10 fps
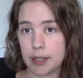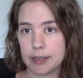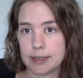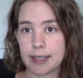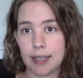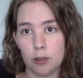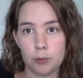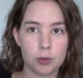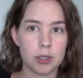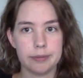scale
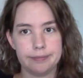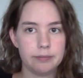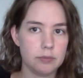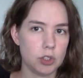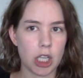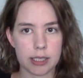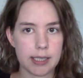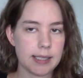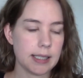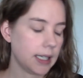for
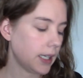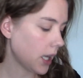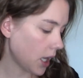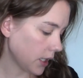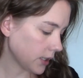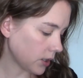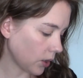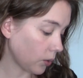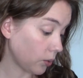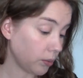toxicity,
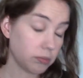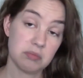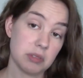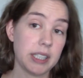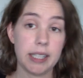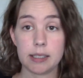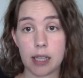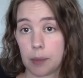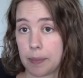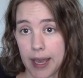so really it's
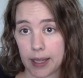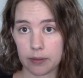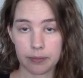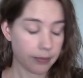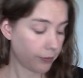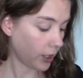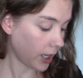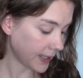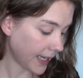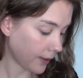not bad.
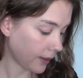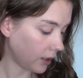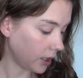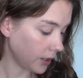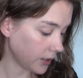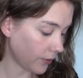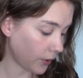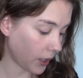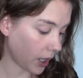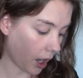Phenoxyethanol is a
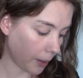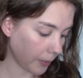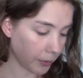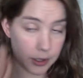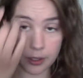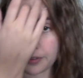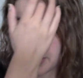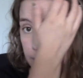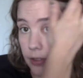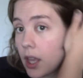very common
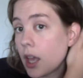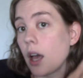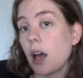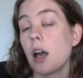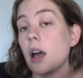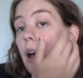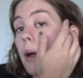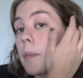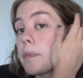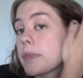preservative,
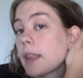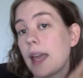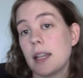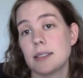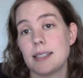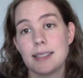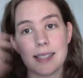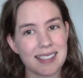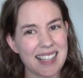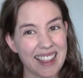and since
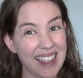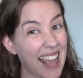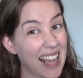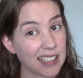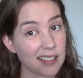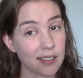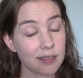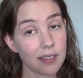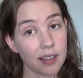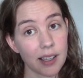it's the last
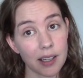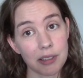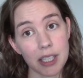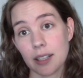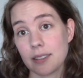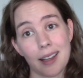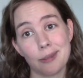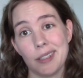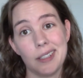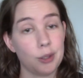ingredient, I
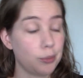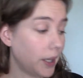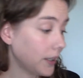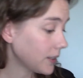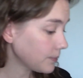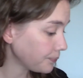really don't mind it.